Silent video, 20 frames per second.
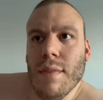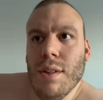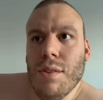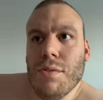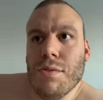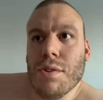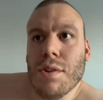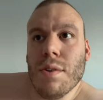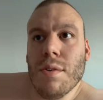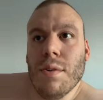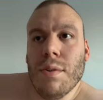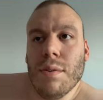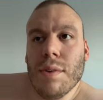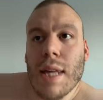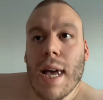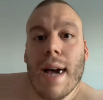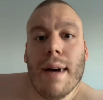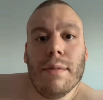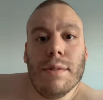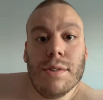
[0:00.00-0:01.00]
So
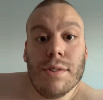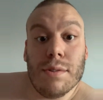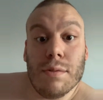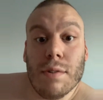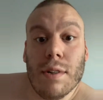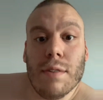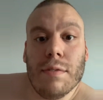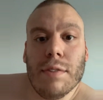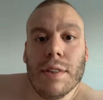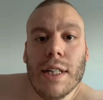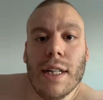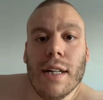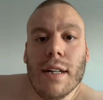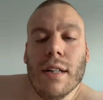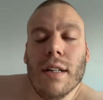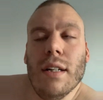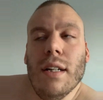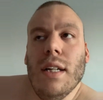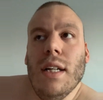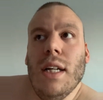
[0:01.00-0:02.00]
that was a rough
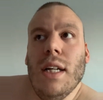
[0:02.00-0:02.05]
layer.